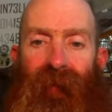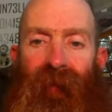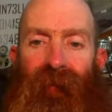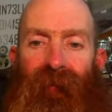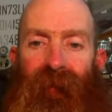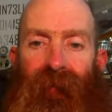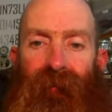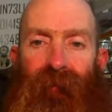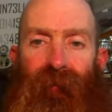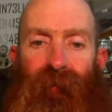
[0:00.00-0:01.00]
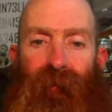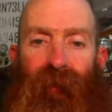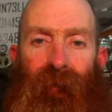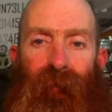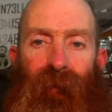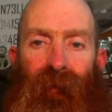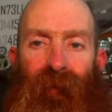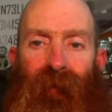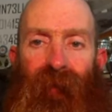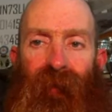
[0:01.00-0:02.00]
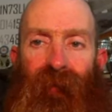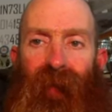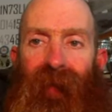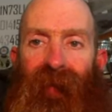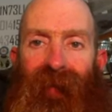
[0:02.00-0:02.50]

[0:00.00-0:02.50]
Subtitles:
actually be able to work all this stuff out.